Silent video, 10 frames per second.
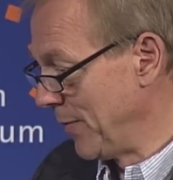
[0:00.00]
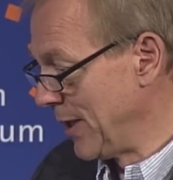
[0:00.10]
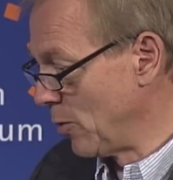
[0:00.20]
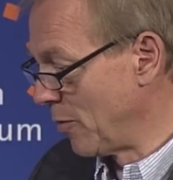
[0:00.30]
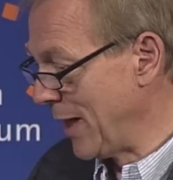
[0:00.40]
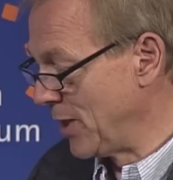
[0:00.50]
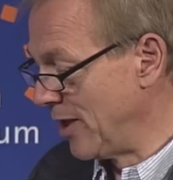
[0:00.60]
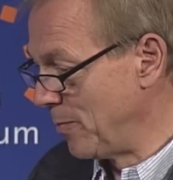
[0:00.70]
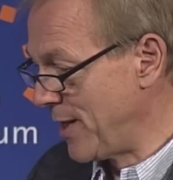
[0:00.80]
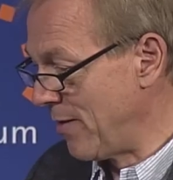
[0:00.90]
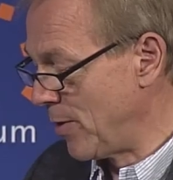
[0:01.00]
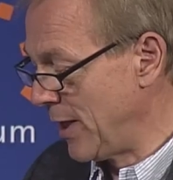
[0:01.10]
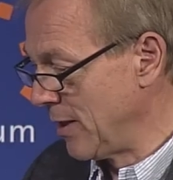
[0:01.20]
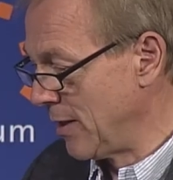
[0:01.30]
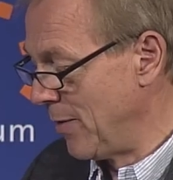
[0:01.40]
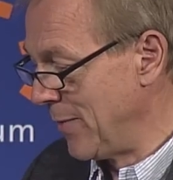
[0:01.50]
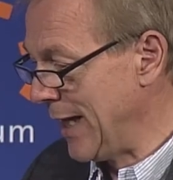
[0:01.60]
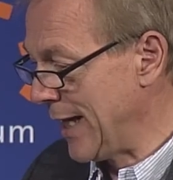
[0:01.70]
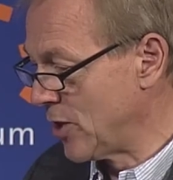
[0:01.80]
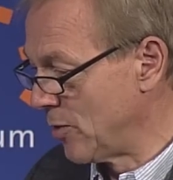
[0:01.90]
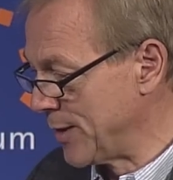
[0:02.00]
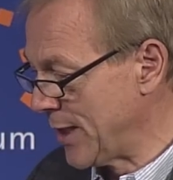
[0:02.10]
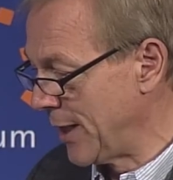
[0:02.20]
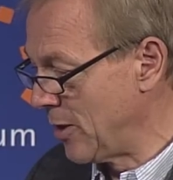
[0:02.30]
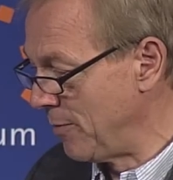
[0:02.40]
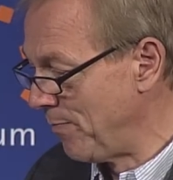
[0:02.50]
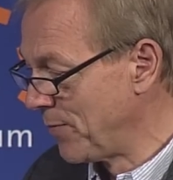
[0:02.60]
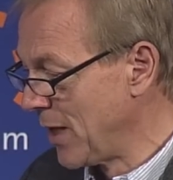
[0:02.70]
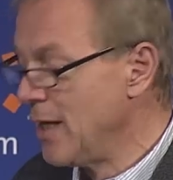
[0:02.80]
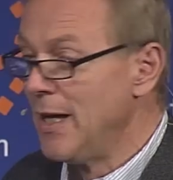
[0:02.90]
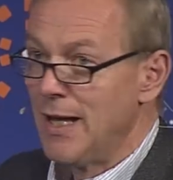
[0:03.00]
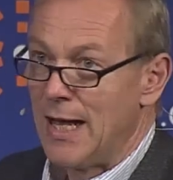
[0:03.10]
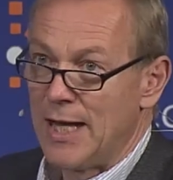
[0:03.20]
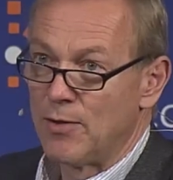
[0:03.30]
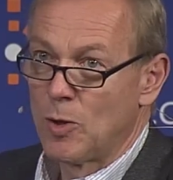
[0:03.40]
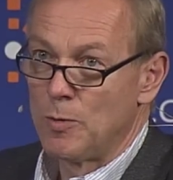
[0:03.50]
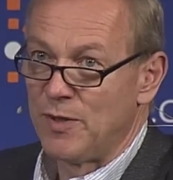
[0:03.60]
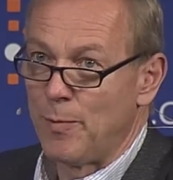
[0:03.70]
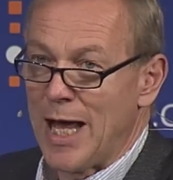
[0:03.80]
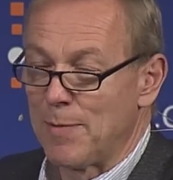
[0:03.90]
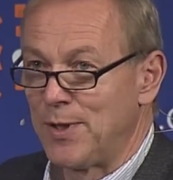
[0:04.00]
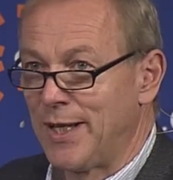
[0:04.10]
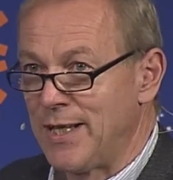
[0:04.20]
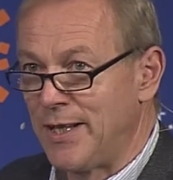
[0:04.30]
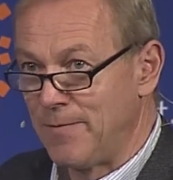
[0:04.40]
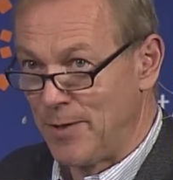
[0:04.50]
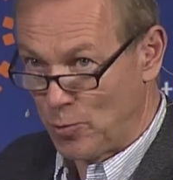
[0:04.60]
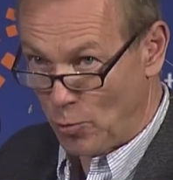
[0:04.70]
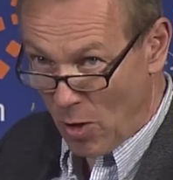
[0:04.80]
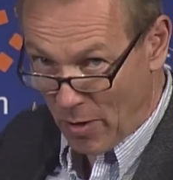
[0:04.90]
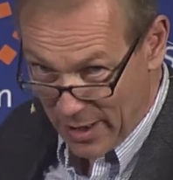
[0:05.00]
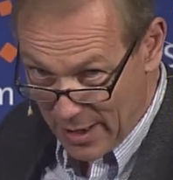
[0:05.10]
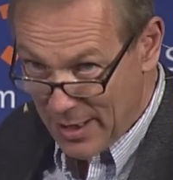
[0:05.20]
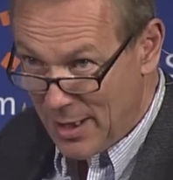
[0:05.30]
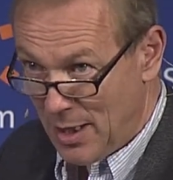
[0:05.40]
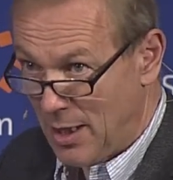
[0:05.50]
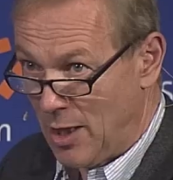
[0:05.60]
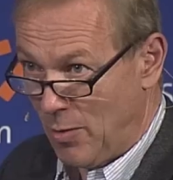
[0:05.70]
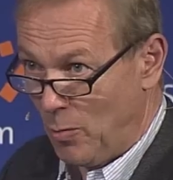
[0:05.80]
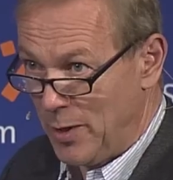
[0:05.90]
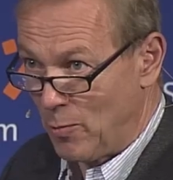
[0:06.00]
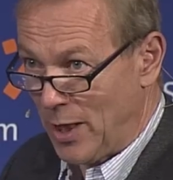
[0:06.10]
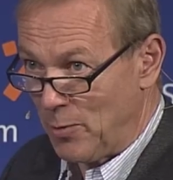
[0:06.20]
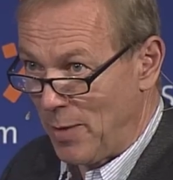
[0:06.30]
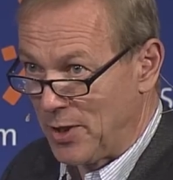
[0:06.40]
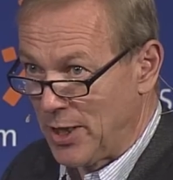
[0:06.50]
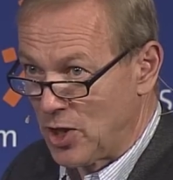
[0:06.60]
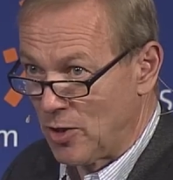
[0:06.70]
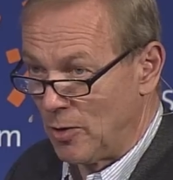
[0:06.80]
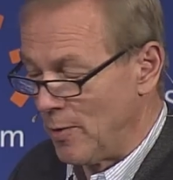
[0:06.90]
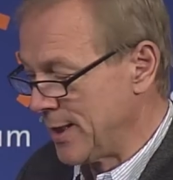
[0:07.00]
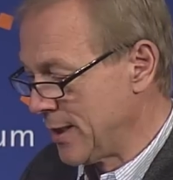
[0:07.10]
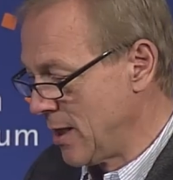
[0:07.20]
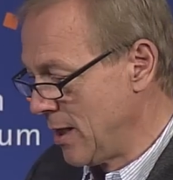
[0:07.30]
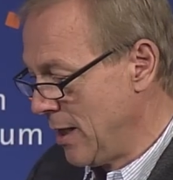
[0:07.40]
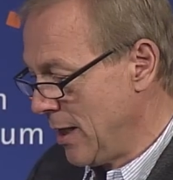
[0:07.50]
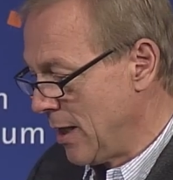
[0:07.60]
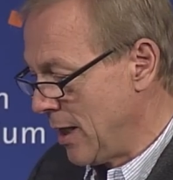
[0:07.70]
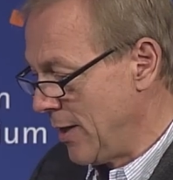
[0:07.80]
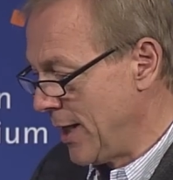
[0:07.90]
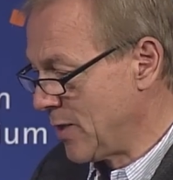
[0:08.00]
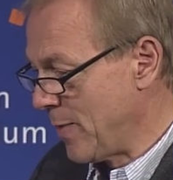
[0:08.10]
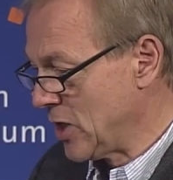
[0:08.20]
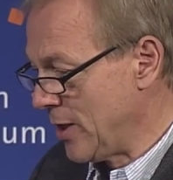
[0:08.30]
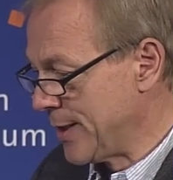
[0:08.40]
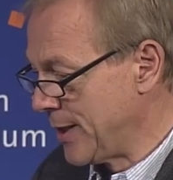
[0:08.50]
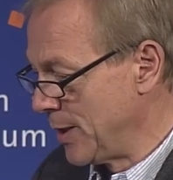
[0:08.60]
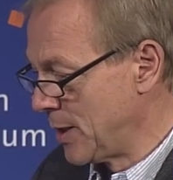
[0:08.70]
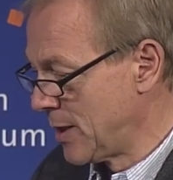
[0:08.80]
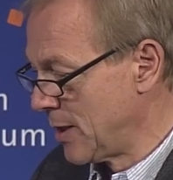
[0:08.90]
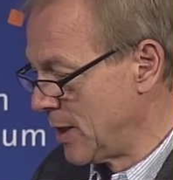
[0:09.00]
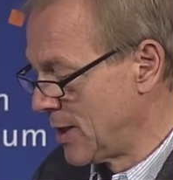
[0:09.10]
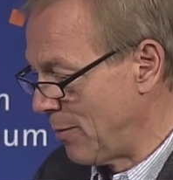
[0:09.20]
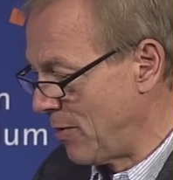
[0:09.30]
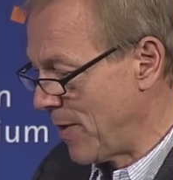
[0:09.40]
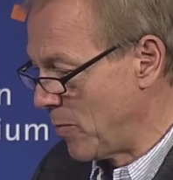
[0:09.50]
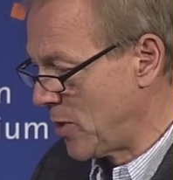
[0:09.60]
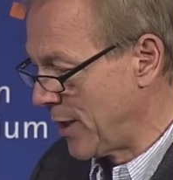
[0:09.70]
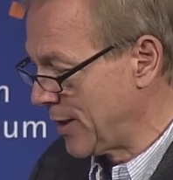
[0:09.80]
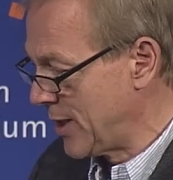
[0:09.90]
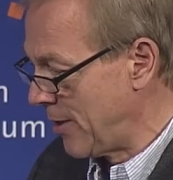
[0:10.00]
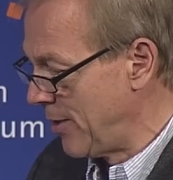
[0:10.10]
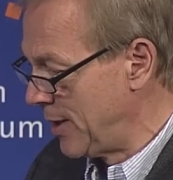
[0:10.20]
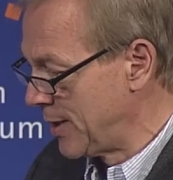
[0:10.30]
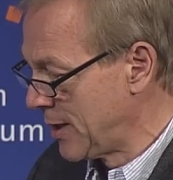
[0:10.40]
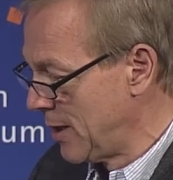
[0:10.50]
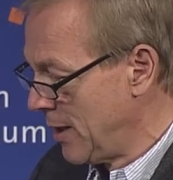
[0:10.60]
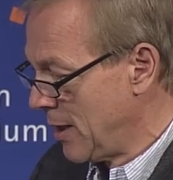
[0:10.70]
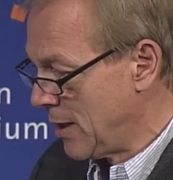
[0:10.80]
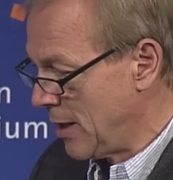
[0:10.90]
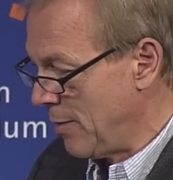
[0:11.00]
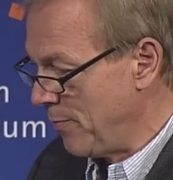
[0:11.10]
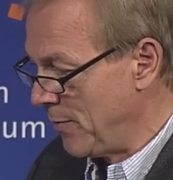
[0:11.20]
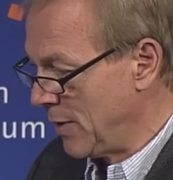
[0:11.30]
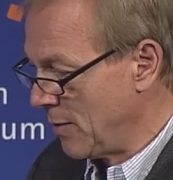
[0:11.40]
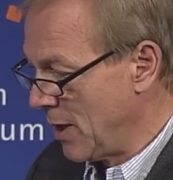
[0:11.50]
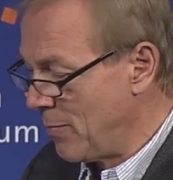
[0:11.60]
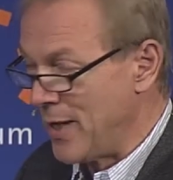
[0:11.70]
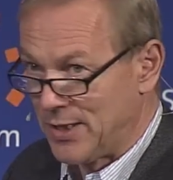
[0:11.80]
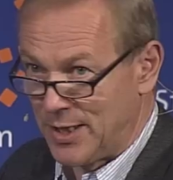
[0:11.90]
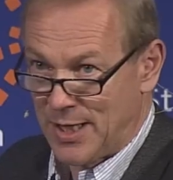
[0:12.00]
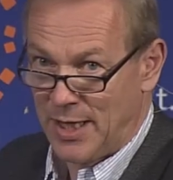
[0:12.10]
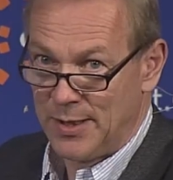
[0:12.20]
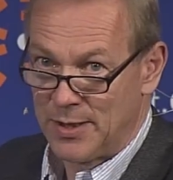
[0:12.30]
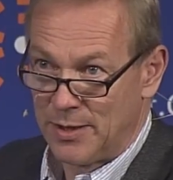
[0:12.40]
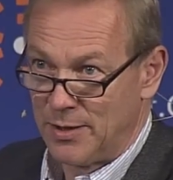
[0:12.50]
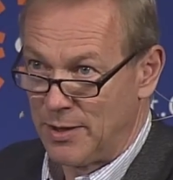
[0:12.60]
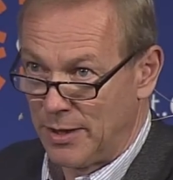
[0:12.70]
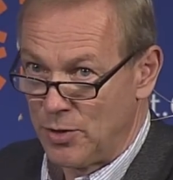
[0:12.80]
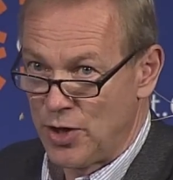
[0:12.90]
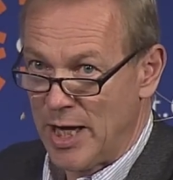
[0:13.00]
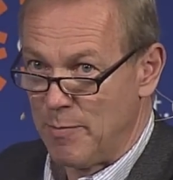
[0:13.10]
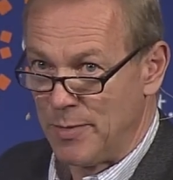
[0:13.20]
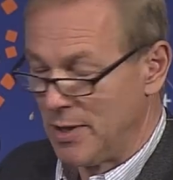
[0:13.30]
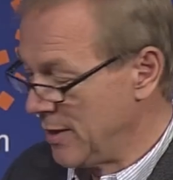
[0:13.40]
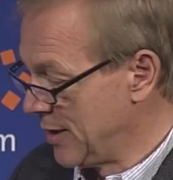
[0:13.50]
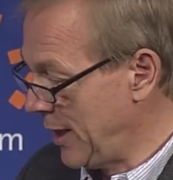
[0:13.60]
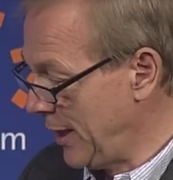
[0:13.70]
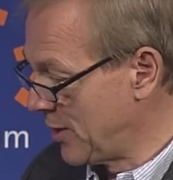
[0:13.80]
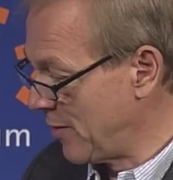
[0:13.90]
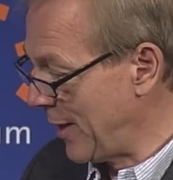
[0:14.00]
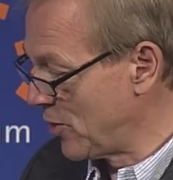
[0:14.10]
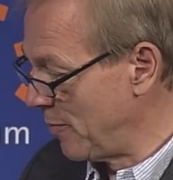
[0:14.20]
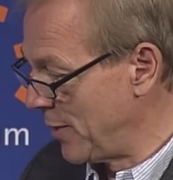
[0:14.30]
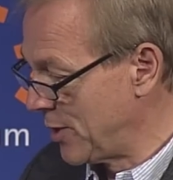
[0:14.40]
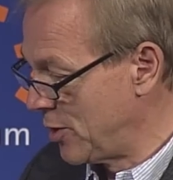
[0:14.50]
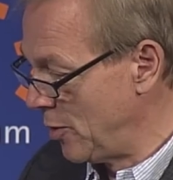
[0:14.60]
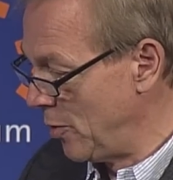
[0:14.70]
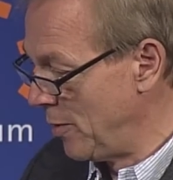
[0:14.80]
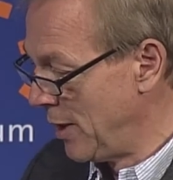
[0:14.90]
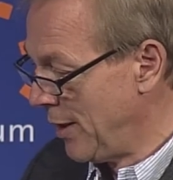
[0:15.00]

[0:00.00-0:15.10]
is augmented with every electoral cycle. And of course, if we happen to get any of this wrong, we run reputational risk, especially since some of our product areas, are pesticides and GM seeds, to mention but two,